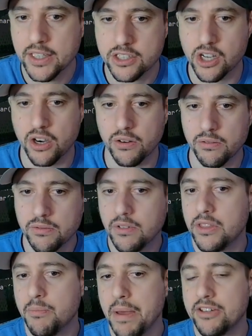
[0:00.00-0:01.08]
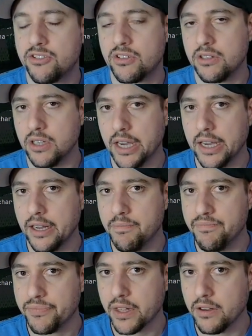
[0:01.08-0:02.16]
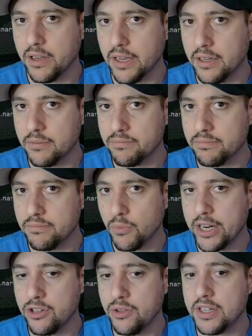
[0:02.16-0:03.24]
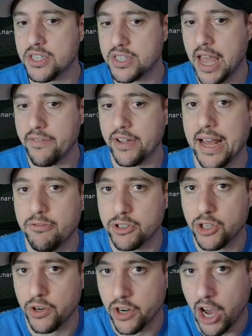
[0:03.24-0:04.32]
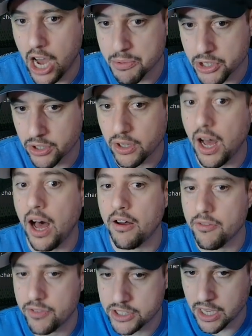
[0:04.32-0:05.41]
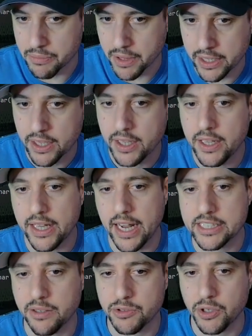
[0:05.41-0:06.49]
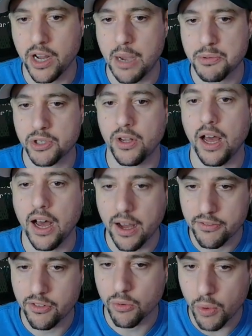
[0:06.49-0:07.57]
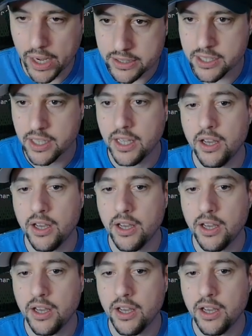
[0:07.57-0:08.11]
So the best uh, uh way to do this is to have it return an optional of something, and it's going to return an optional of what?